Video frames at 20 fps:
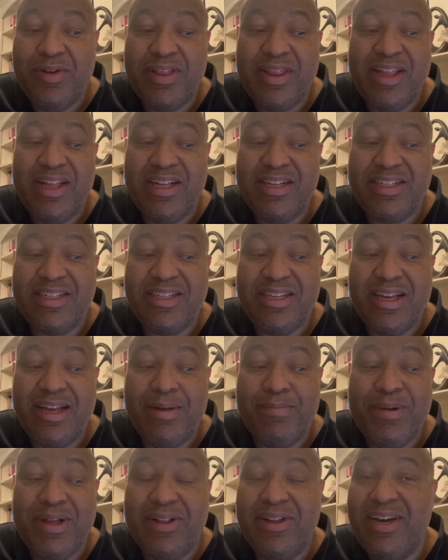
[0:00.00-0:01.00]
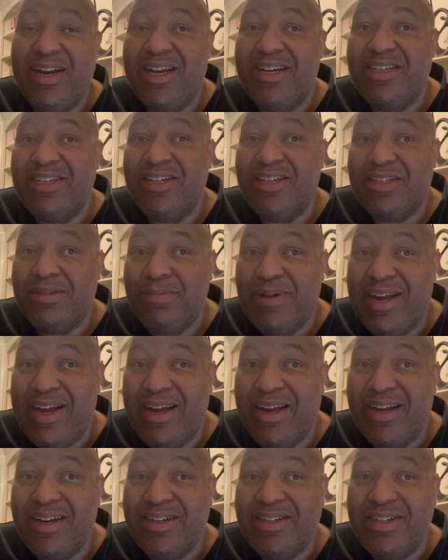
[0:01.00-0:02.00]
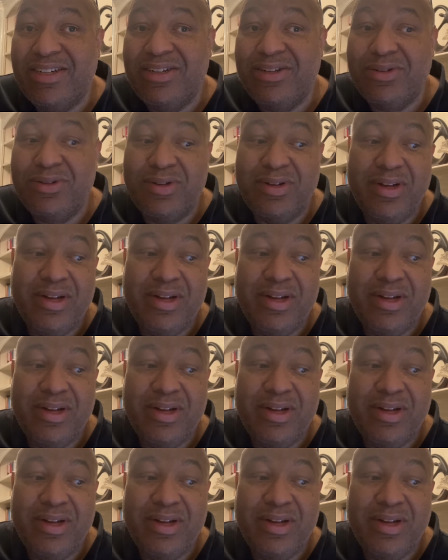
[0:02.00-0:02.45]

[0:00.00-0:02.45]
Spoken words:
this ability to speak and to